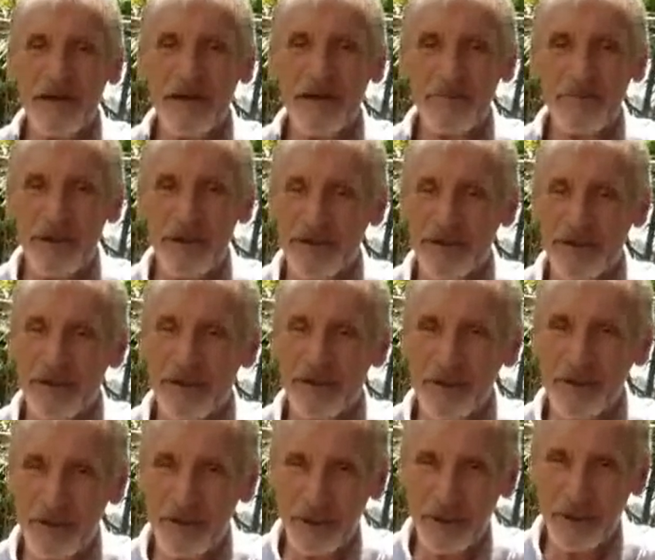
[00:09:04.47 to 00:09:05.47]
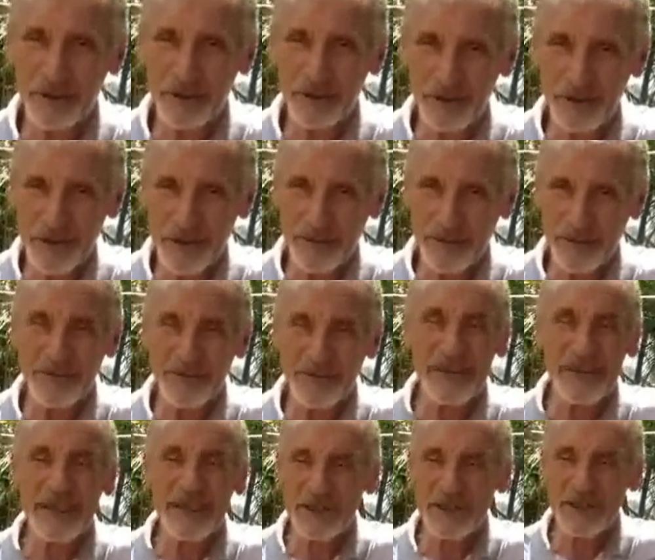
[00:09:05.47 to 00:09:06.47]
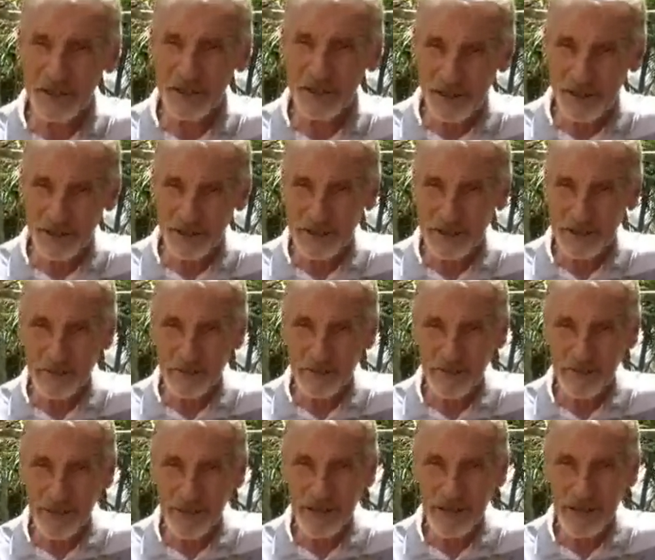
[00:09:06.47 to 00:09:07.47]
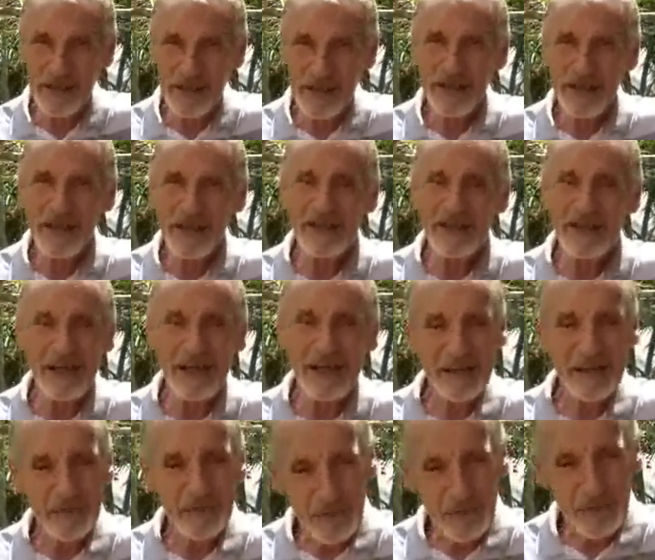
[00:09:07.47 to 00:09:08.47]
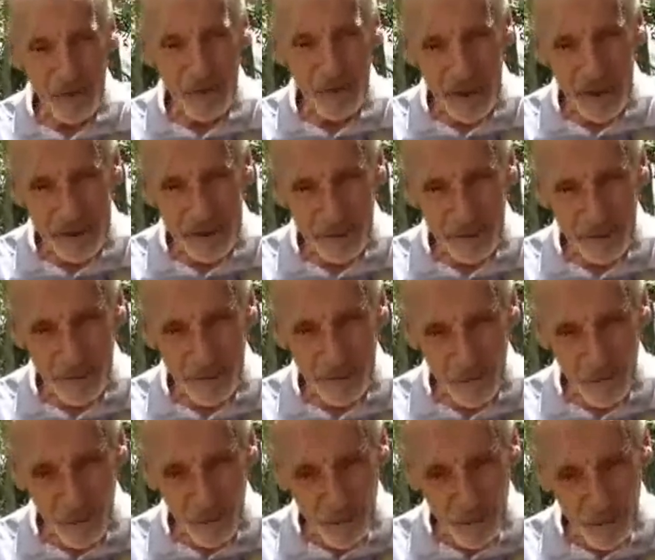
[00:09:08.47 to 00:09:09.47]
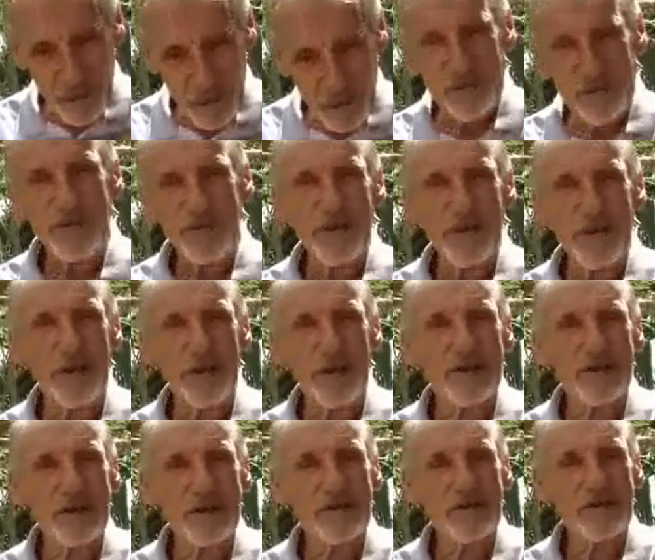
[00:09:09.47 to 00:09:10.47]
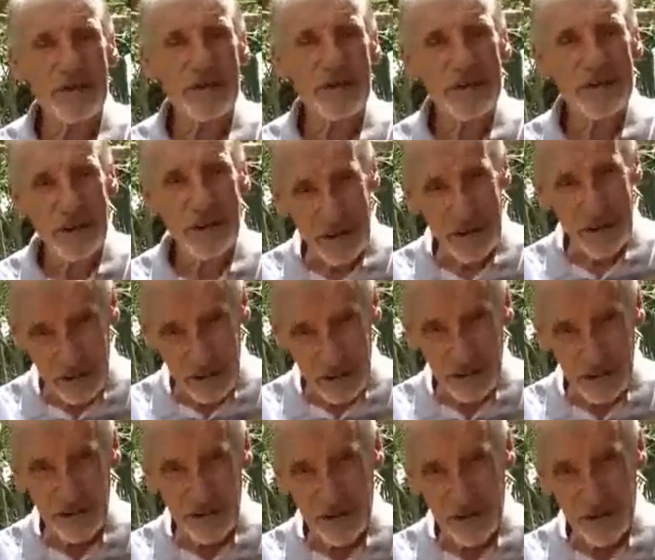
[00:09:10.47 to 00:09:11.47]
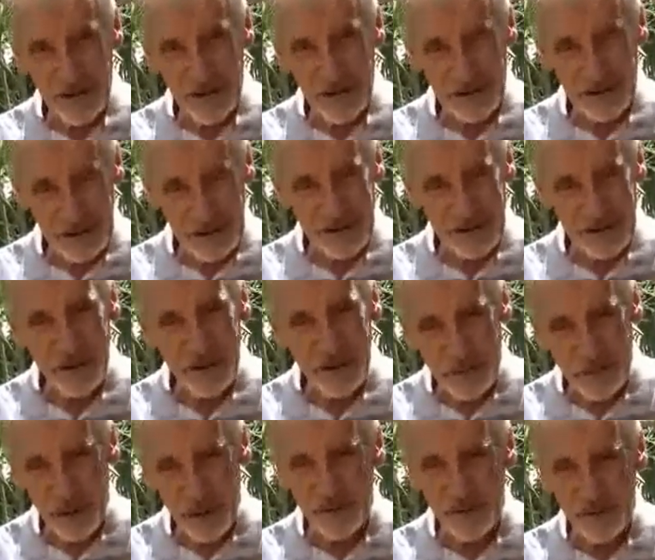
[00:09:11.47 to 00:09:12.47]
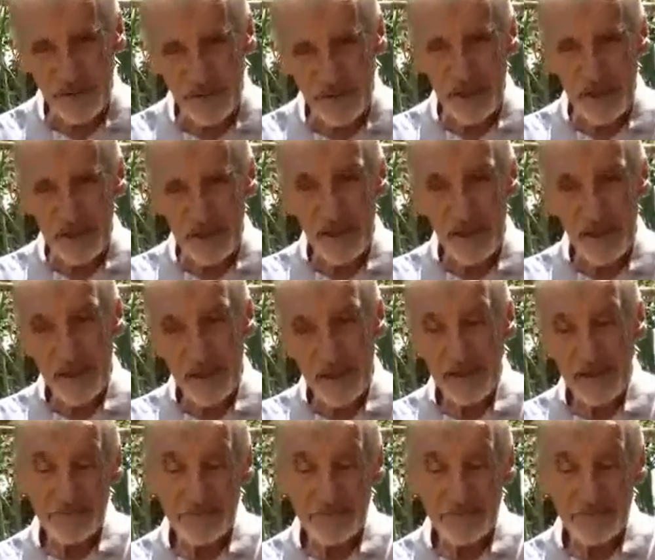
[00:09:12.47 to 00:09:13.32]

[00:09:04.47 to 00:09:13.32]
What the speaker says: and my mother-in-law assured him, yes, he will. And I moved along with the culture. I didn't oppose that.